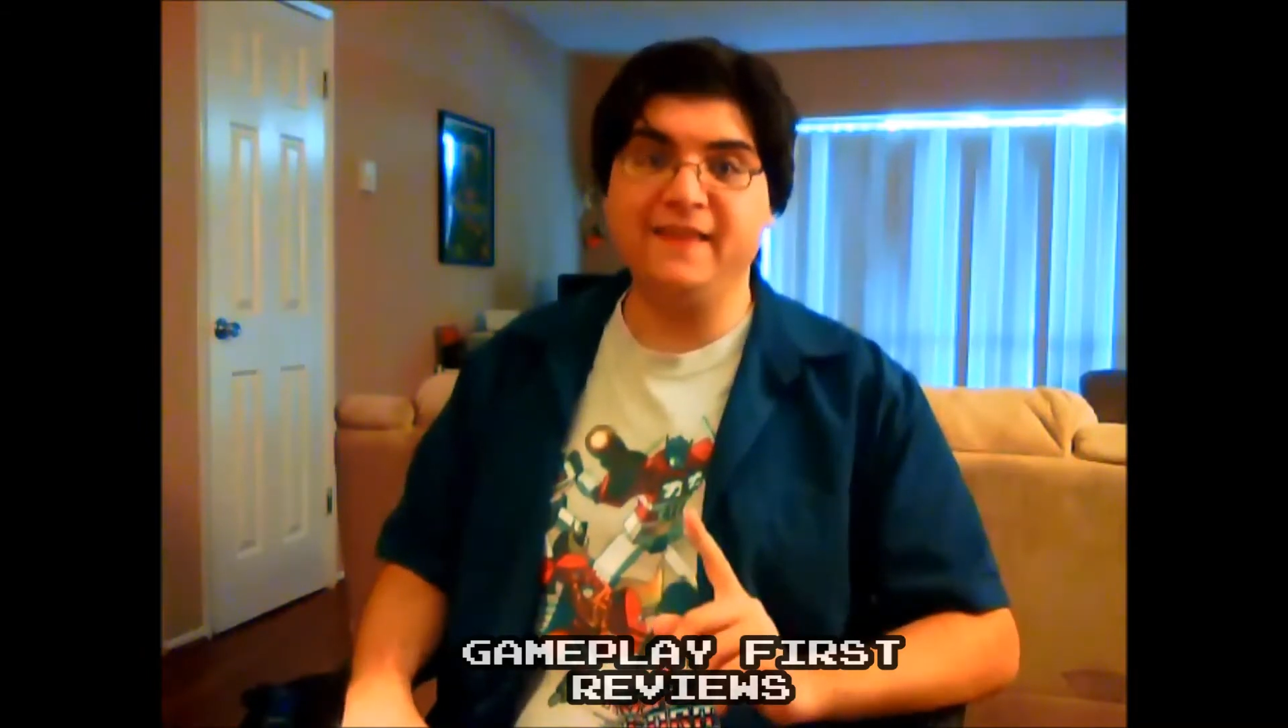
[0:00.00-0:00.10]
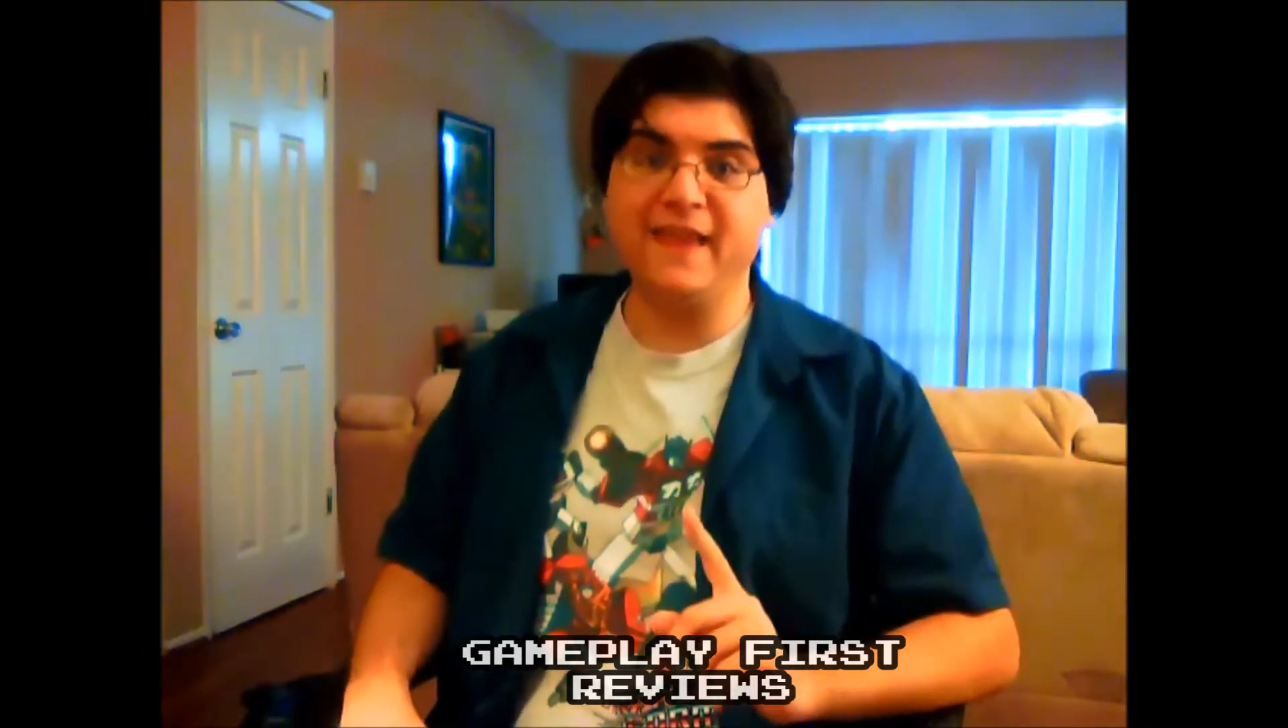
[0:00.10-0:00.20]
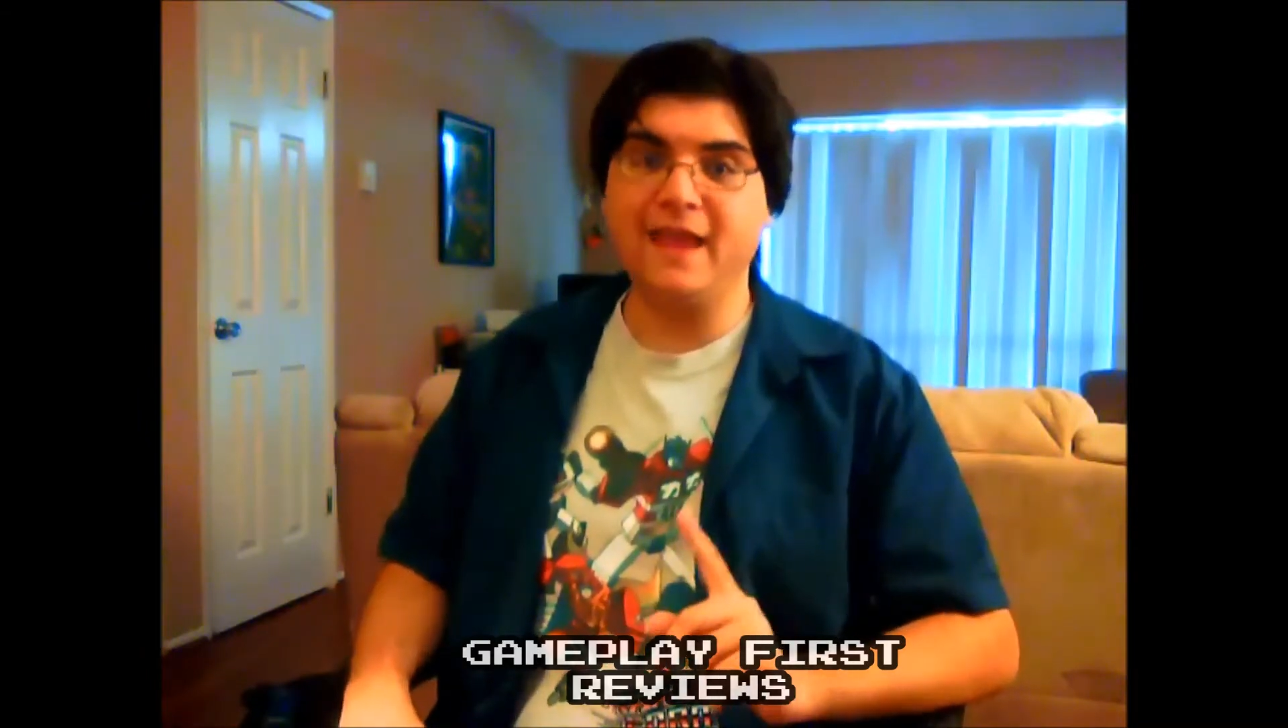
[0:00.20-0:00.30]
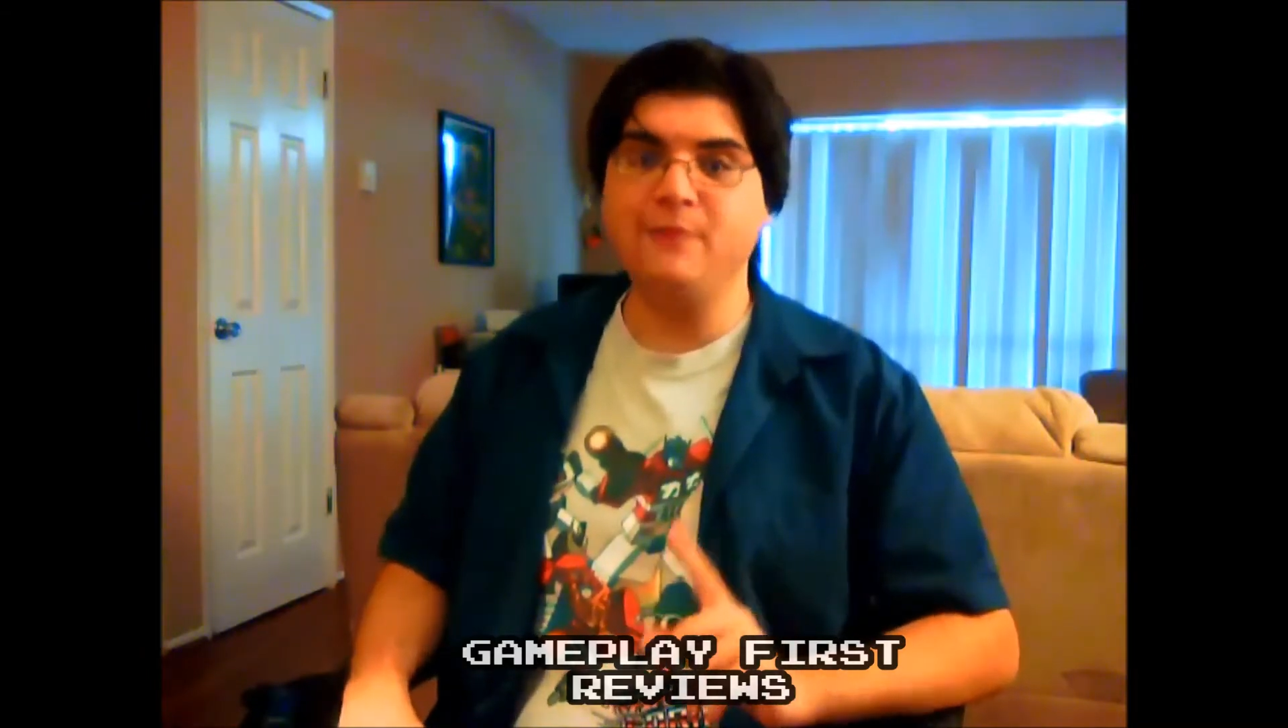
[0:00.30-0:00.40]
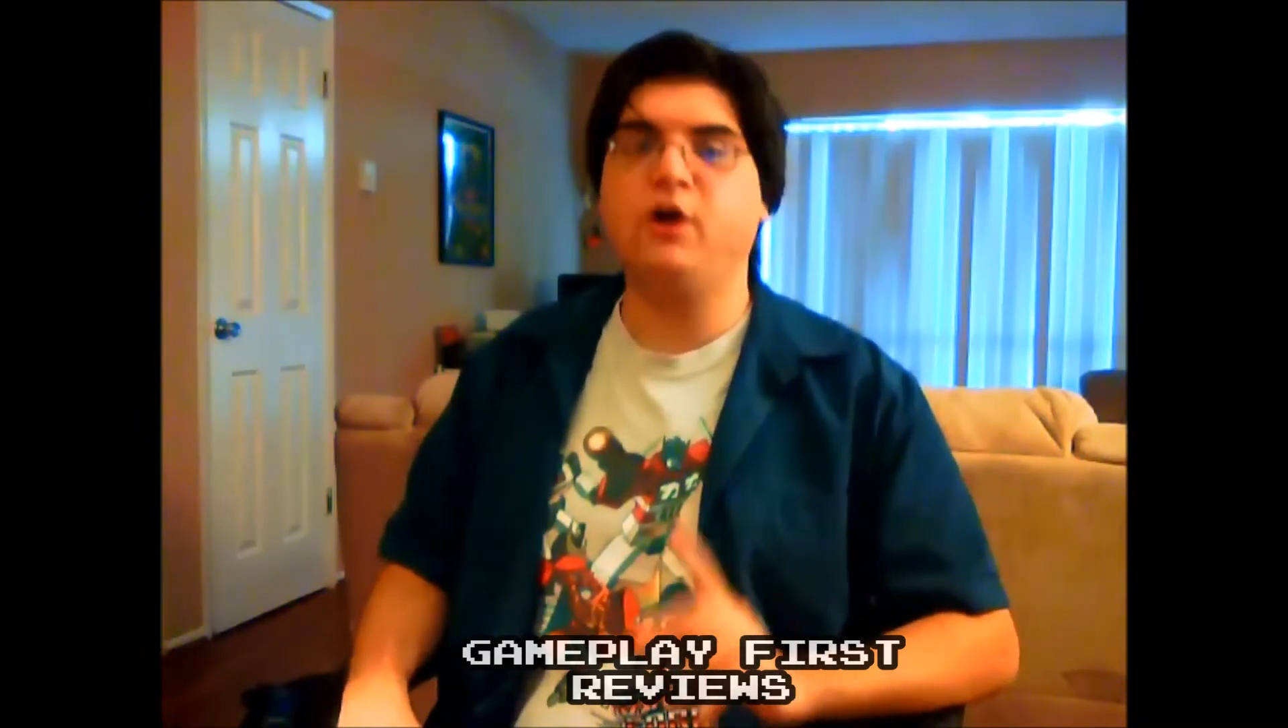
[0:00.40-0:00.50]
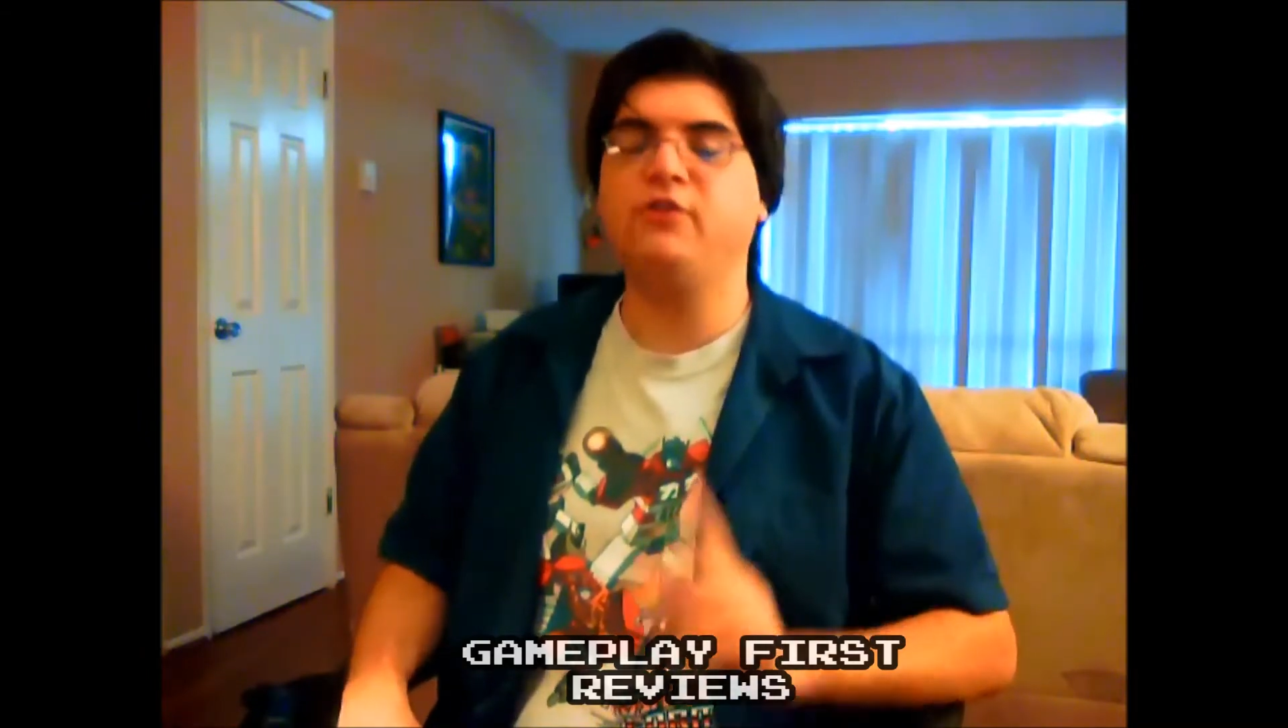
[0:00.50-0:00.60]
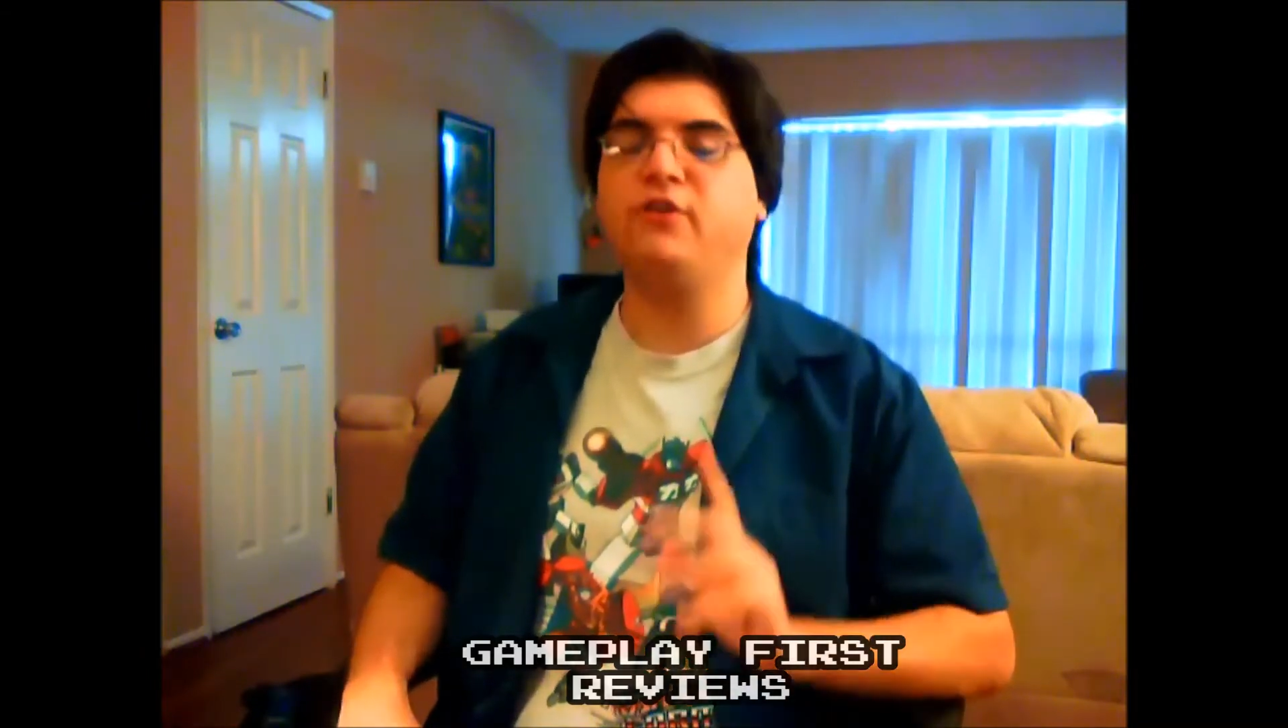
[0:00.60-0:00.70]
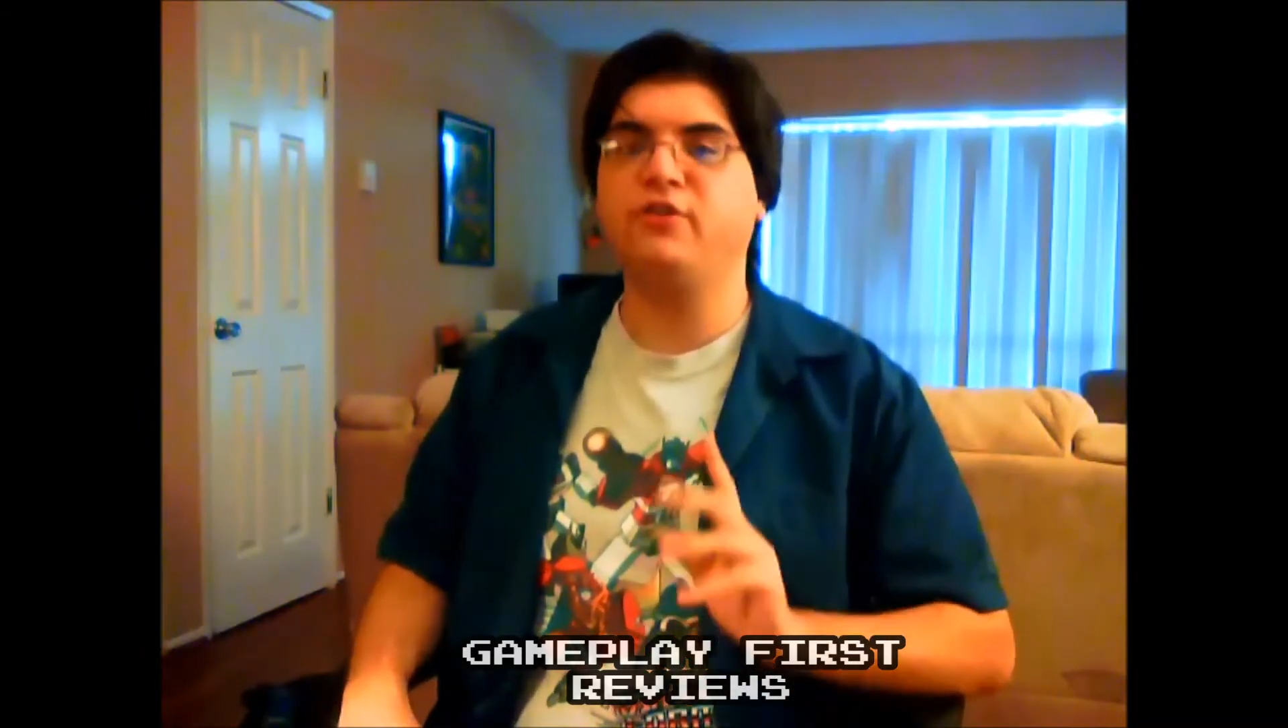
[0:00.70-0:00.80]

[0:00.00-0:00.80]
game called the